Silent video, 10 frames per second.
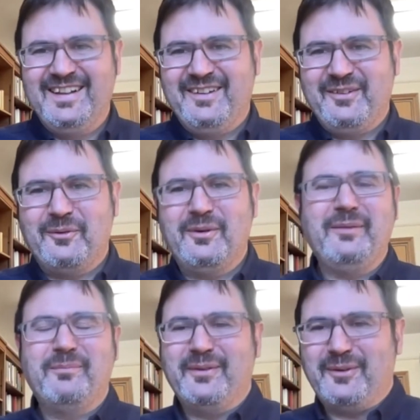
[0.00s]
So
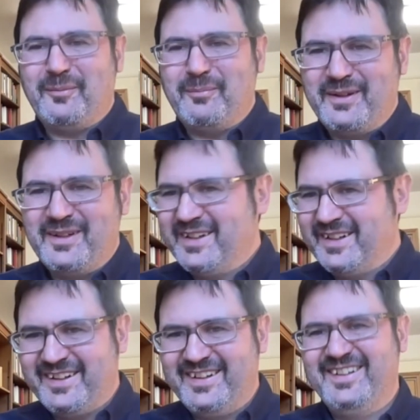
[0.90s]
let me stop
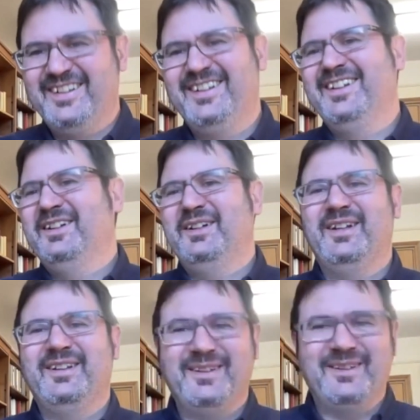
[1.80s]
here,
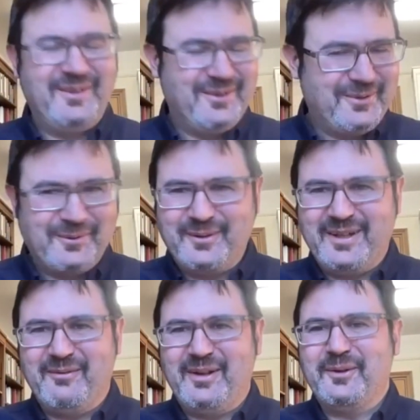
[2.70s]
and should you
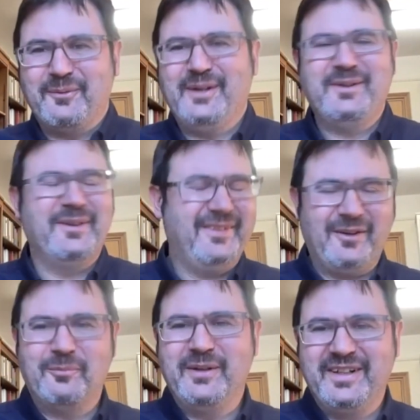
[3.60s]
have any questions,
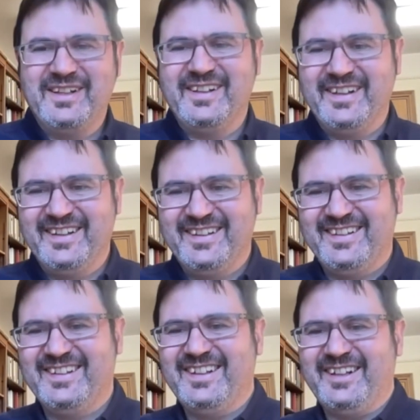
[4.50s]
I'll be really
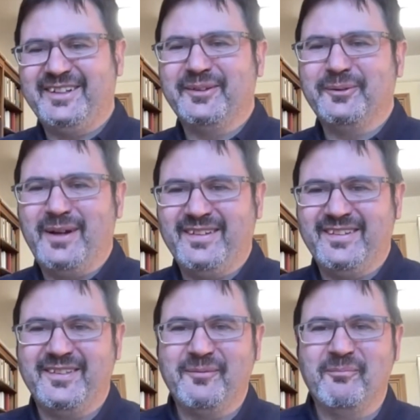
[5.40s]
delighted to
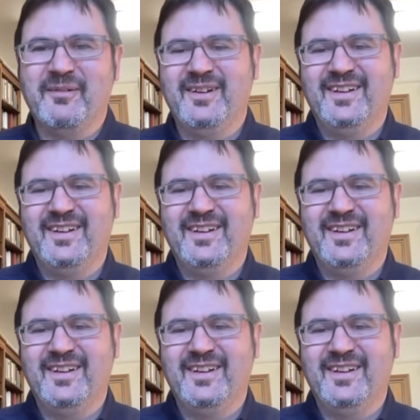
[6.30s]
answer them.